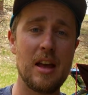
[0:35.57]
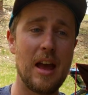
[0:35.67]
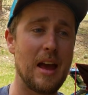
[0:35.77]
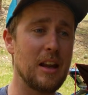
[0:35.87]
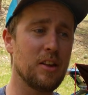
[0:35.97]

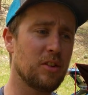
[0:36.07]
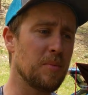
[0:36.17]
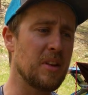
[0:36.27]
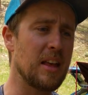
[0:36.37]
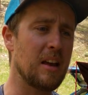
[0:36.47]
And it is
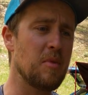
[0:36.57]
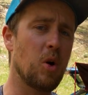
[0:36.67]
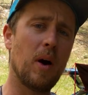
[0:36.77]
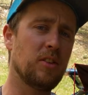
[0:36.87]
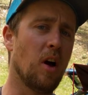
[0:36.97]
something that can be
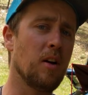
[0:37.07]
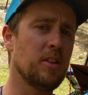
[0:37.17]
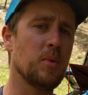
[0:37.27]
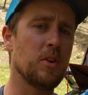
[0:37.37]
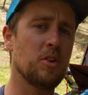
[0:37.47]
quite
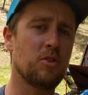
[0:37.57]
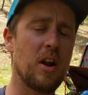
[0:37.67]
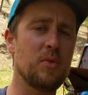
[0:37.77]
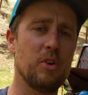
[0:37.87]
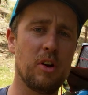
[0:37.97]
daunting when you're
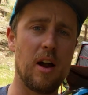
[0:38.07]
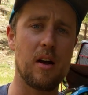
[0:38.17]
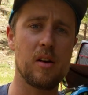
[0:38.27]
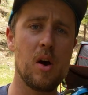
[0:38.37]
trying to figure out